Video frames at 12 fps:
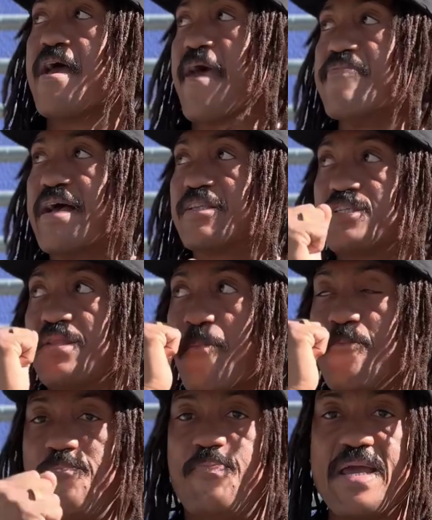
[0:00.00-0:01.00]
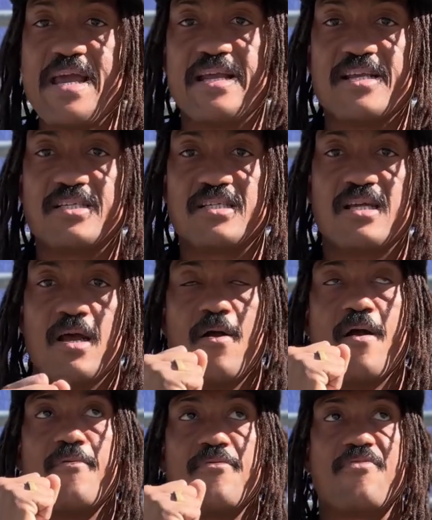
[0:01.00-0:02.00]
And that's the biggest
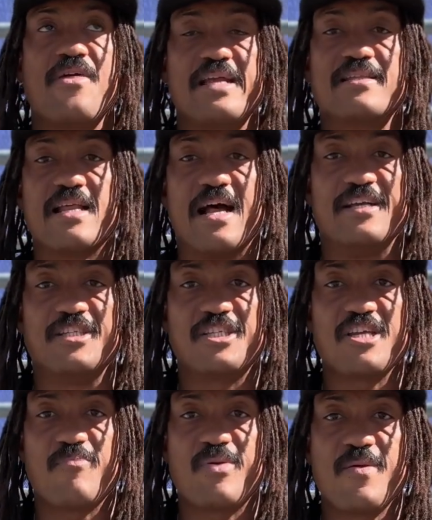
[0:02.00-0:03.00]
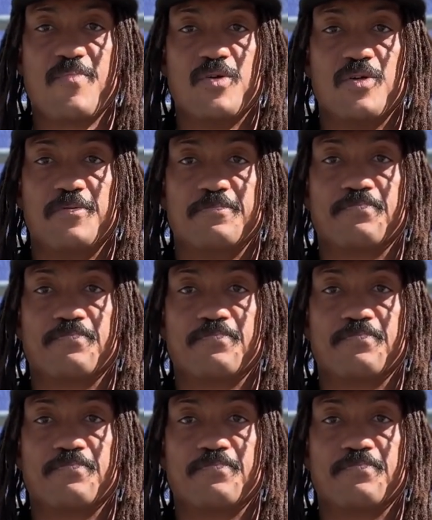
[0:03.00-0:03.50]
thing that I see people